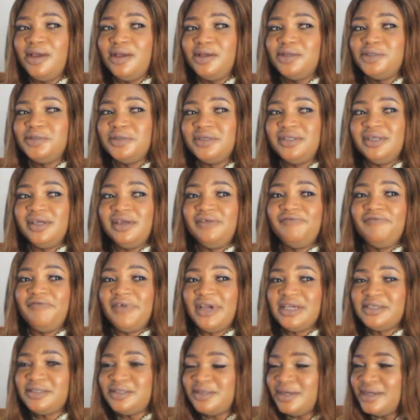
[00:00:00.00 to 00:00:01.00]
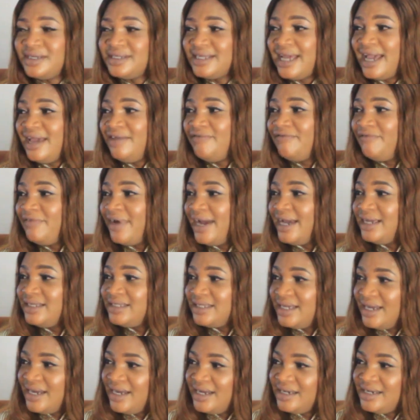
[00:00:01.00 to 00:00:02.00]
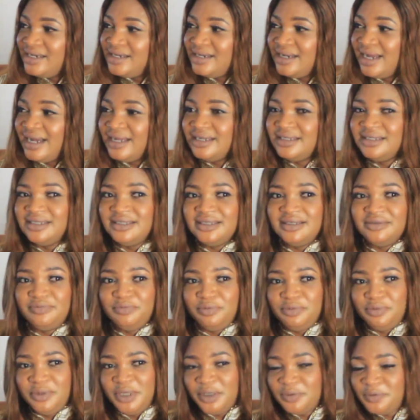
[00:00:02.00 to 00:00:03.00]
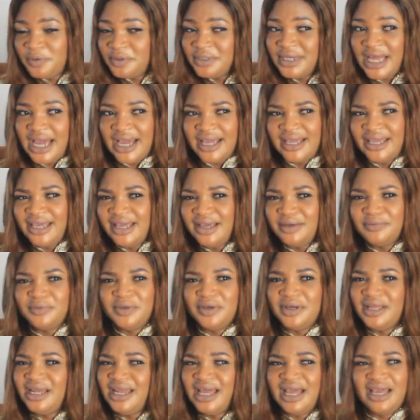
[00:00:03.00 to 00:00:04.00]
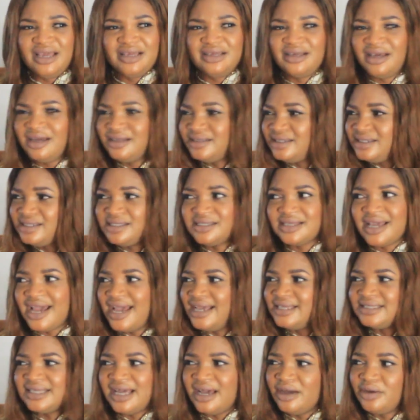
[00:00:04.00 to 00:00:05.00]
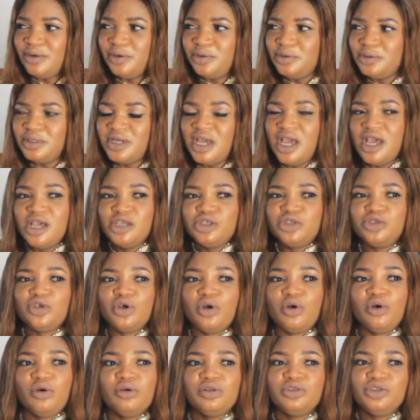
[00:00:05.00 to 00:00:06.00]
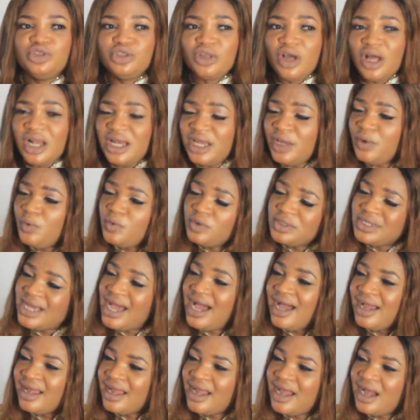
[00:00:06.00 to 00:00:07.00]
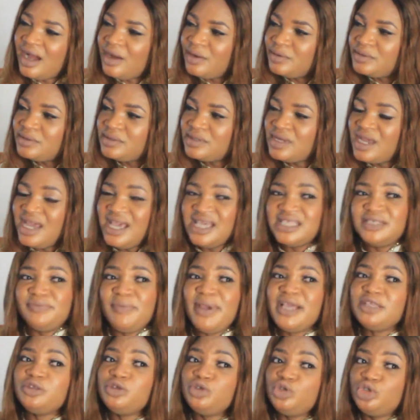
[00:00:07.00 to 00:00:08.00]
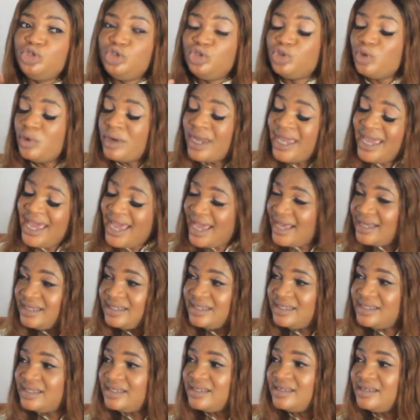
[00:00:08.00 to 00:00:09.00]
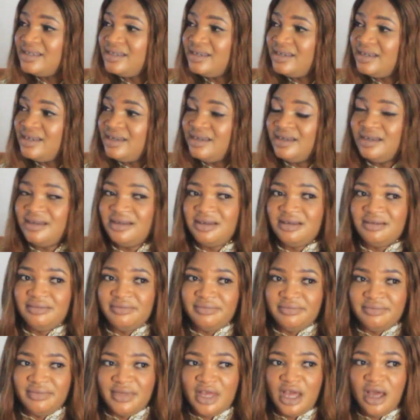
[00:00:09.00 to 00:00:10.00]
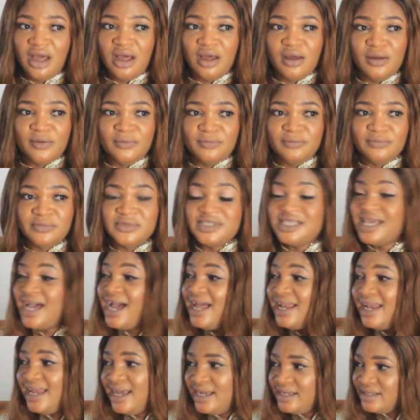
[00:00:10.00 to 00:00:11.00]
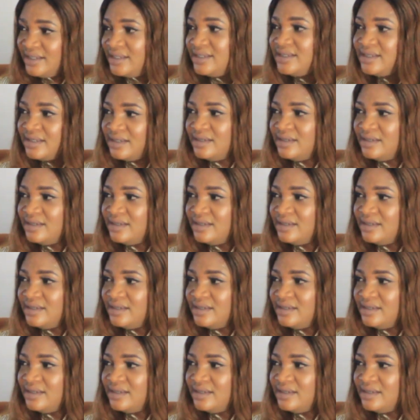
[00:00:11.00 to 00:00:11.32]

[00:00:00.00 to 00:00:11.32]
So the investors are invited, and the people that came, they're like, these guys are good. So Nollywood HangOut is meant to showcase talent.